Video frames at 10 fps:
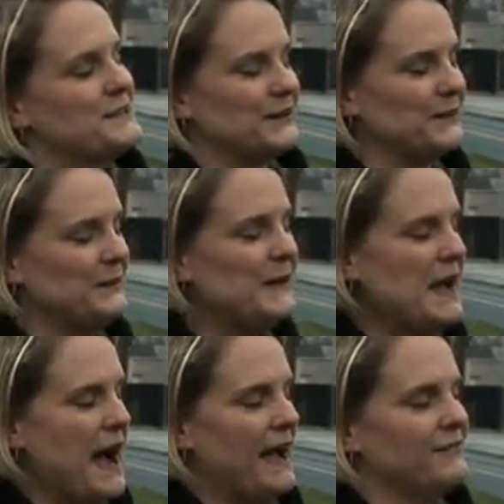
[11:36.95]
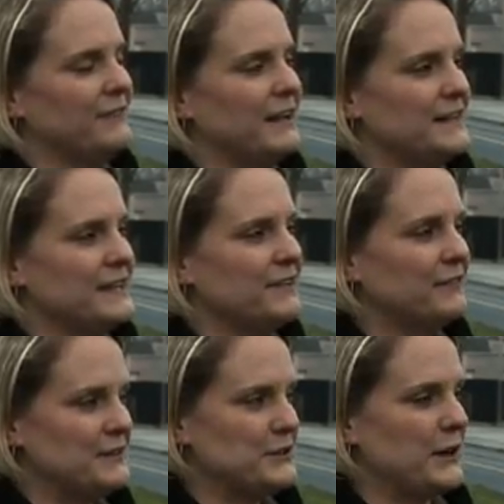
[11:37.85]
So I've
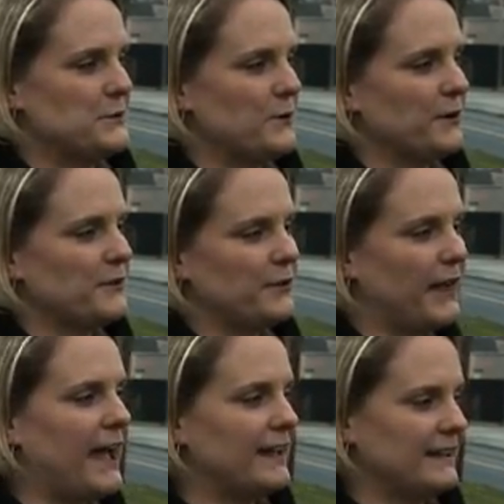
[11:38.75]
definitely tried to work through that.